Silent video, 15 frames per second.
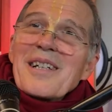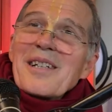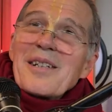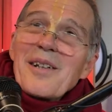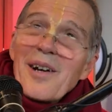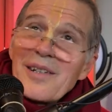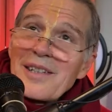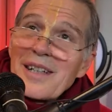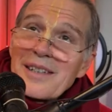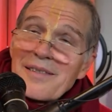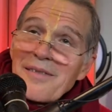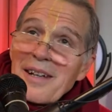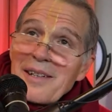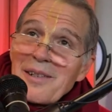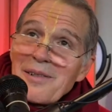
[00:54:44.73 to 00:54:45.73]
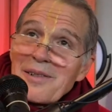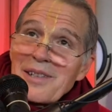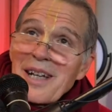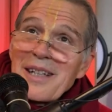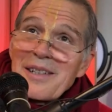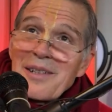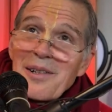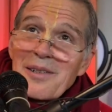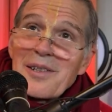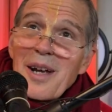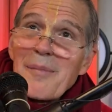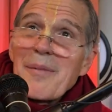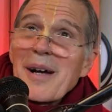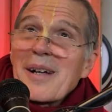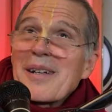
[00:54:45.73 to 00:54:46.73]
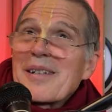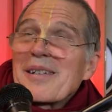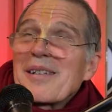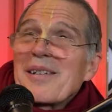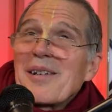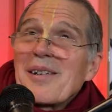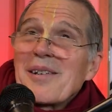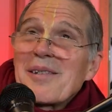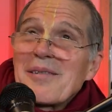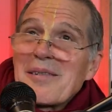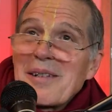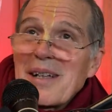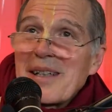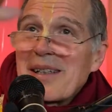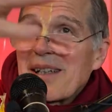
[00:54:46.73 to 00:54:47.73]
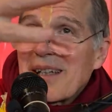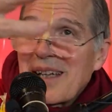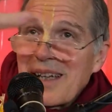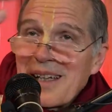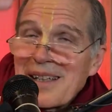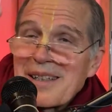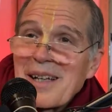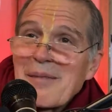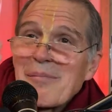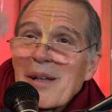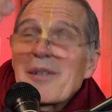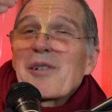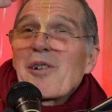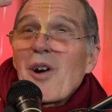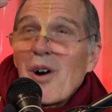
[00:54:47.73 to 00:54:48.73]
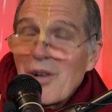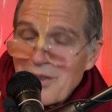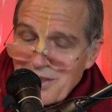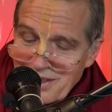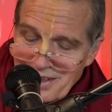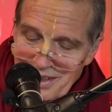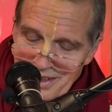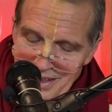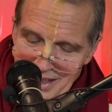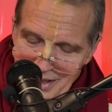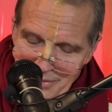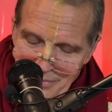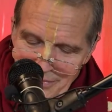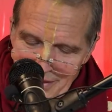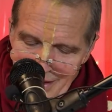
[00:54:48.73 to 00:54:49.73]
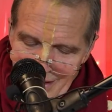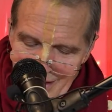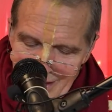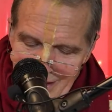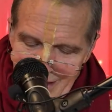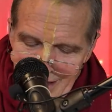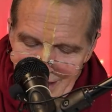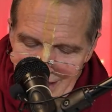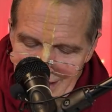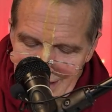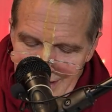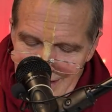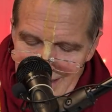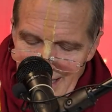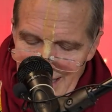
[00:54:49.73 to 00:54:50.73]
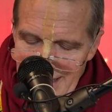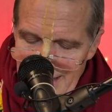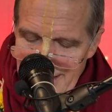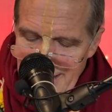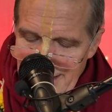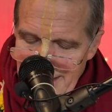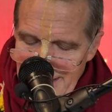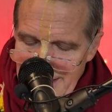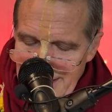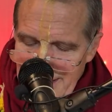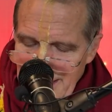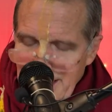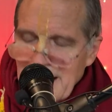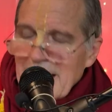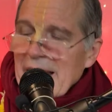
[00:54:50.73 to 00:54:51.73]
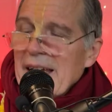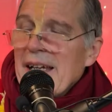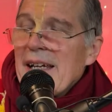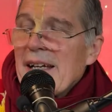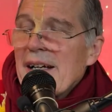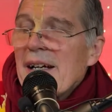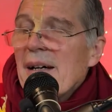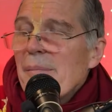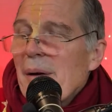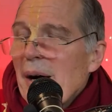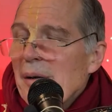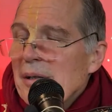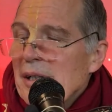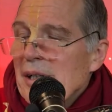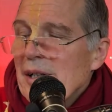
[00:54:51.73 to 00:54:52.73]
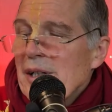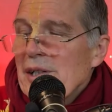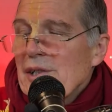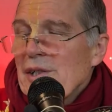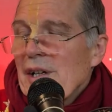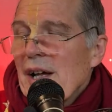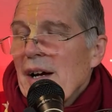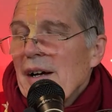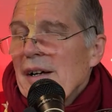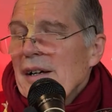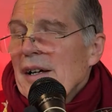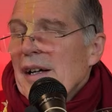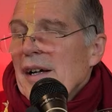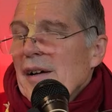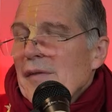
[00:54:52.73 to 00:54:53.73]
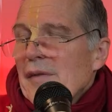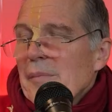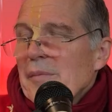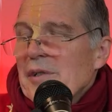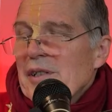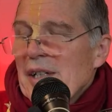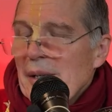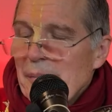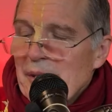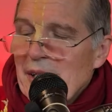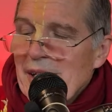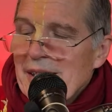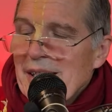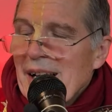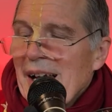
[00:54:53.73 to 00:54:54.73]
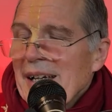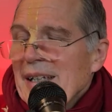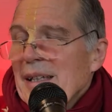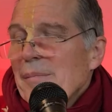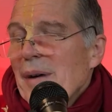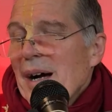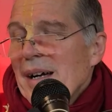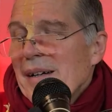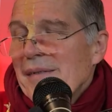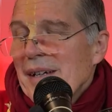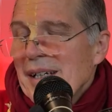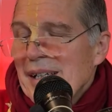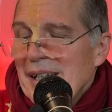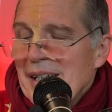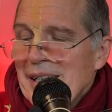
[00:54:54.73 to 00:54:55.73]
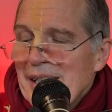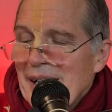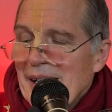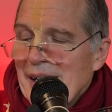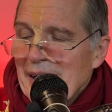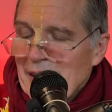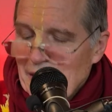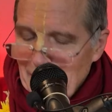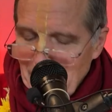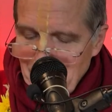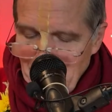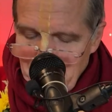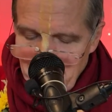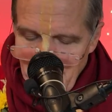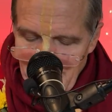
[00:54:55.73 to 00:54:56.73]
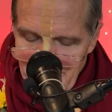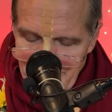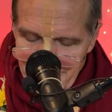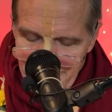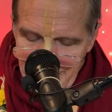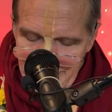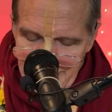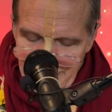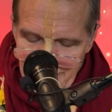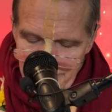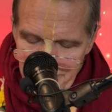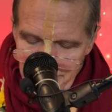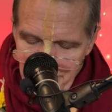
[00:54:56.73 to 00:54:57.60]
Not just when you chant your japa or in the kirtan, but constantly. The second is hear about Krishna from scriptures like the Bhagavad Gita and Srimad Bhagavatam.